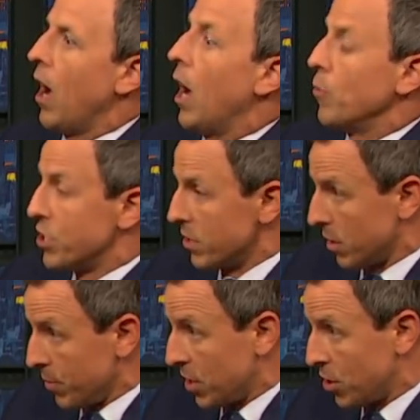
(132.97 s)
which is the
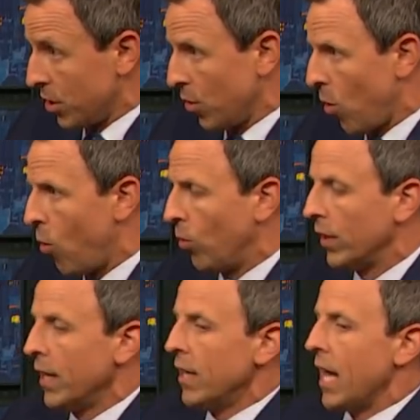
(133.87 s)
position that you hold,
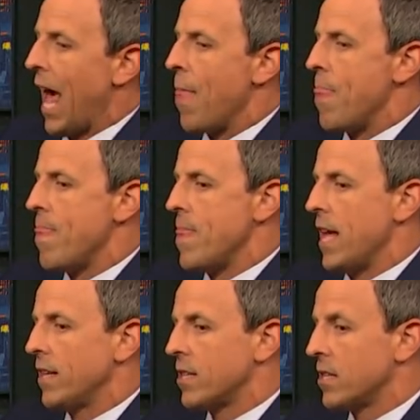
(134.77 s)
and
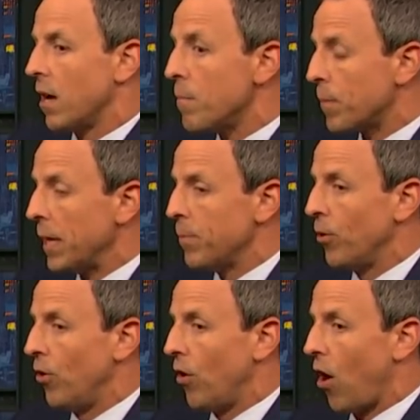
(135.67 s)
that some
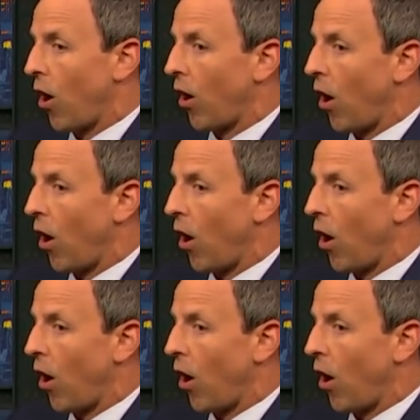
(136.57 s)
people are